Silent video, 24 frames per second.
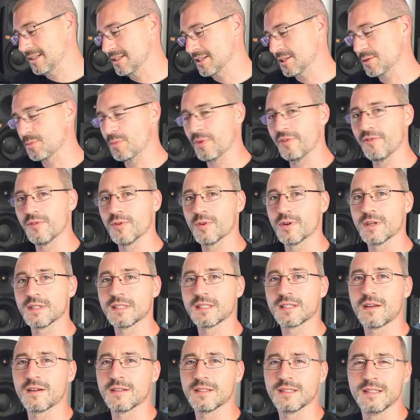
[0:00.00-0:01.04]
just before I
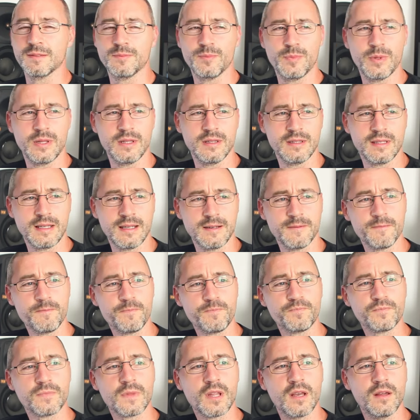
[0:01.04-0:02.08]
started building.
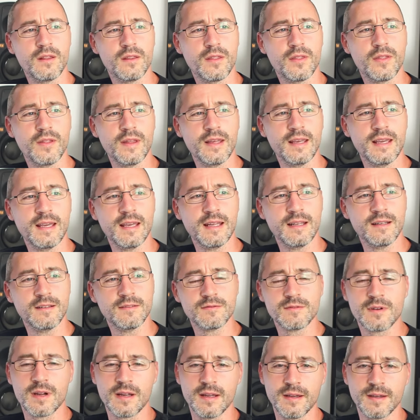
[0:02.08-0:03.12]

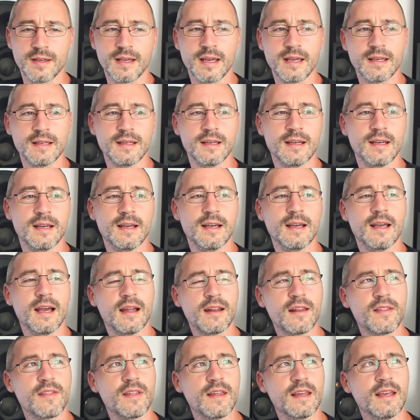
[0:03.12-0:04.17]
thinking, right, okay.
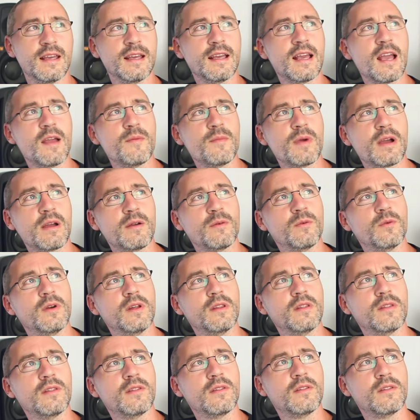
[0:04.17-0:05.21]
And I think it came out with